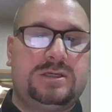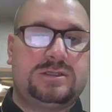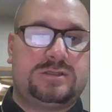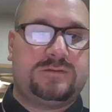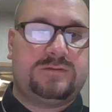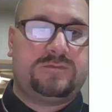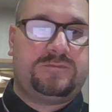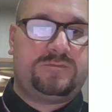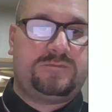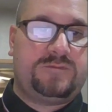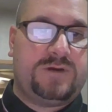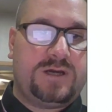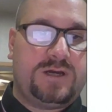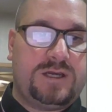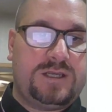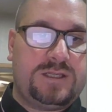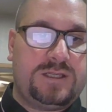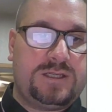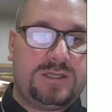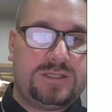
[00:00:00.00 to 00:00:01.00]

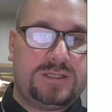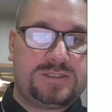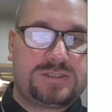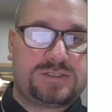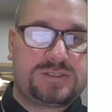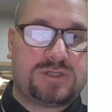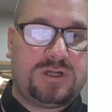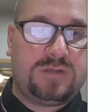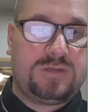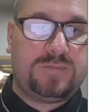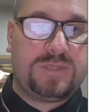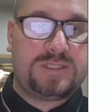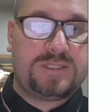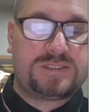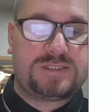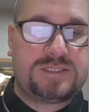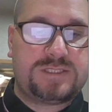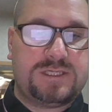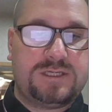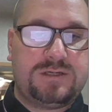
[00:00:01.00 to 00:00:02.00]
define an
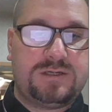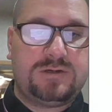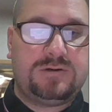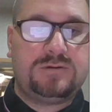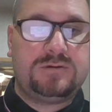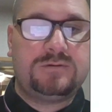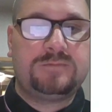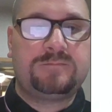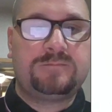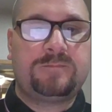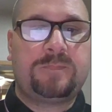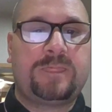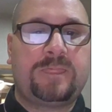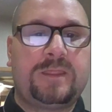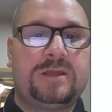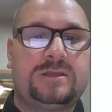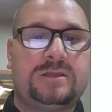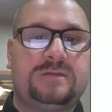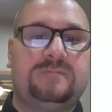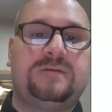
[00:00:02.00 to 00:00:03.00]
installment sale,
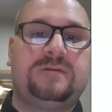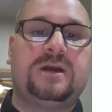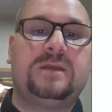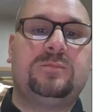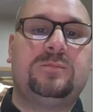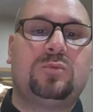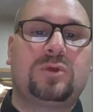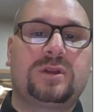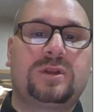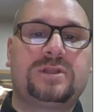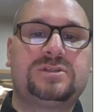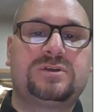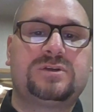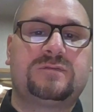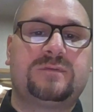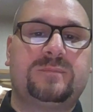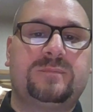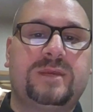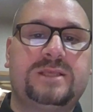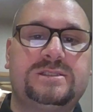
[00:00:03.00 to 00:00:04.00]
define mortgage
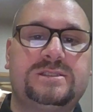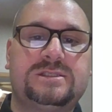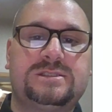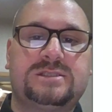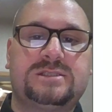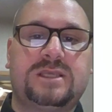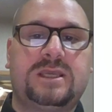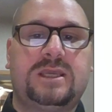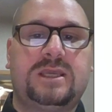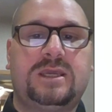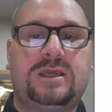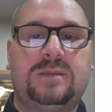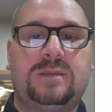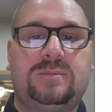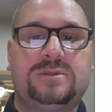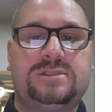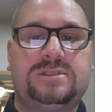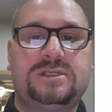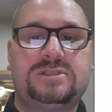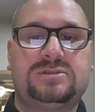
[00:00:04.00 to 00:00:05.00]
over basis and
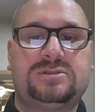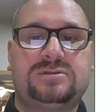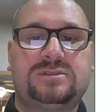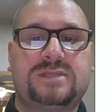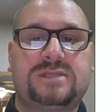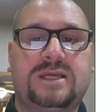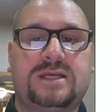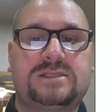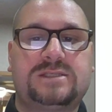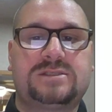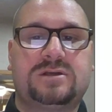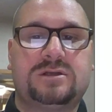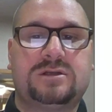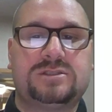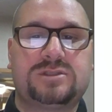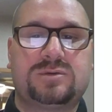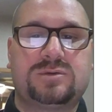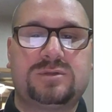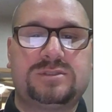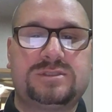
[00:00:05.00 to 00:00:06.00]
potential tax
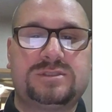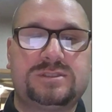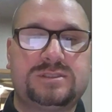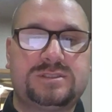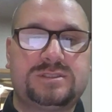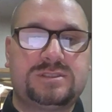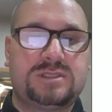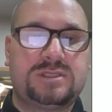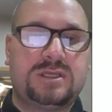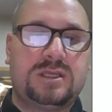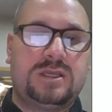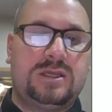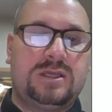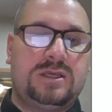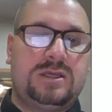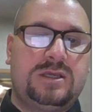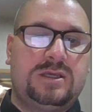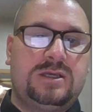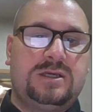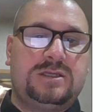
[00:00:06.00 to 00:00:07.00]
consequences,
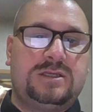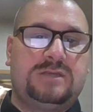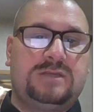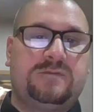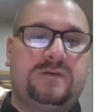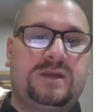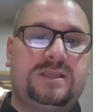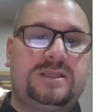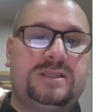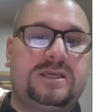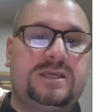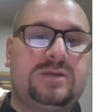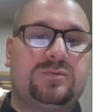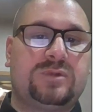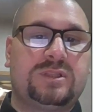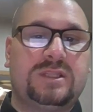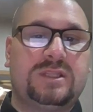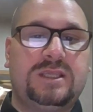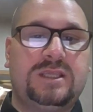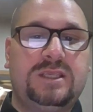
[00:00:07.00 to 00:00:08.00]
define debt
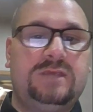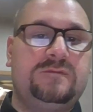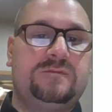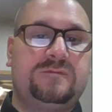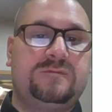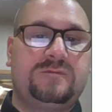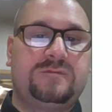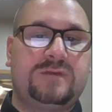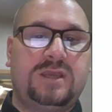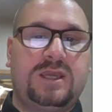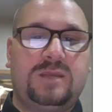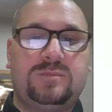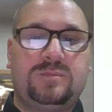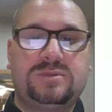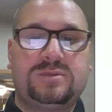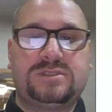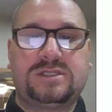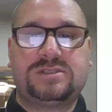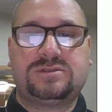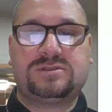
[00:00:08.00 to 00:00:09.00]
relief and
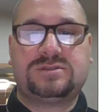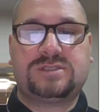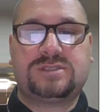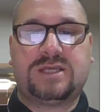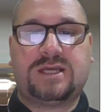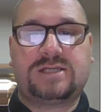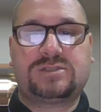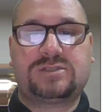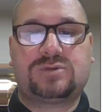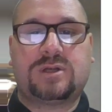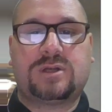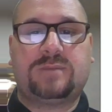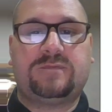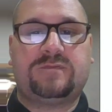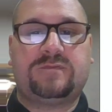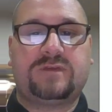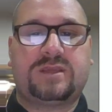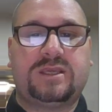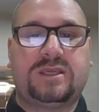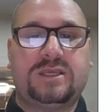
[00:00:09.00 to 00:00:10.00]
potential tax
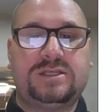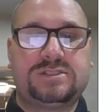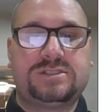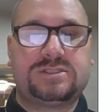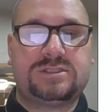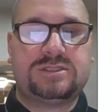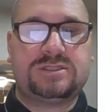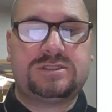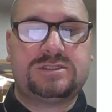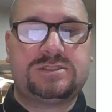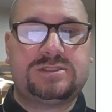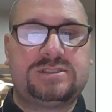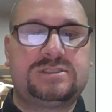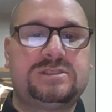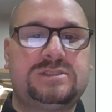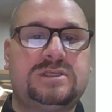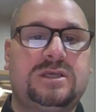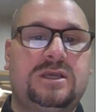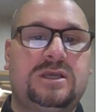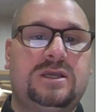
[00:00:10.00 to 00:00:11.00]

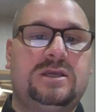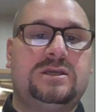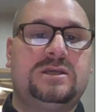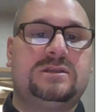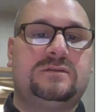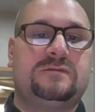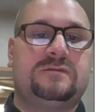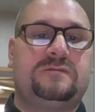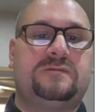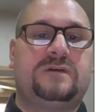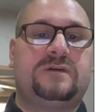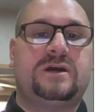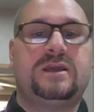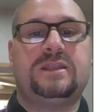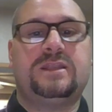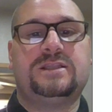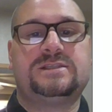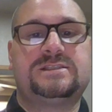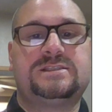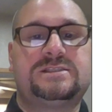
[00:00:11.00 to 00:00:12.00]
ramifications,
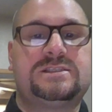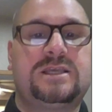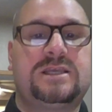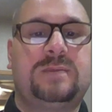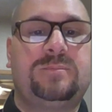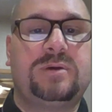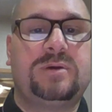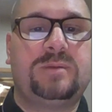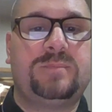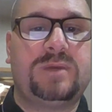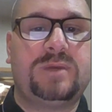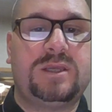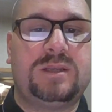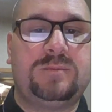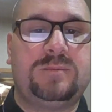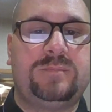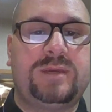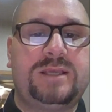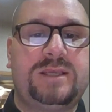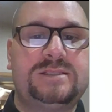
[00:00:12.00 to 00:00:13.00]
define a step up
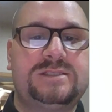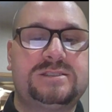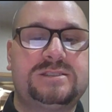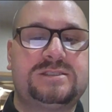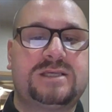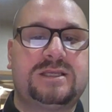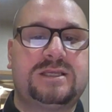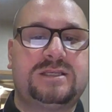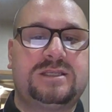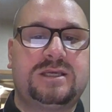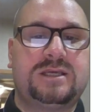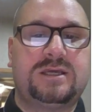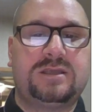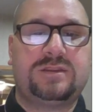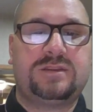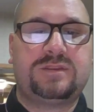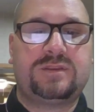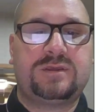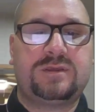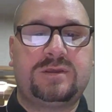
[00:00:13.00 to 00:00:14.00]
in basis at
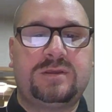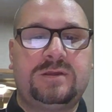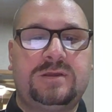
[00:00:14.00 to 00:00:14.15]
death,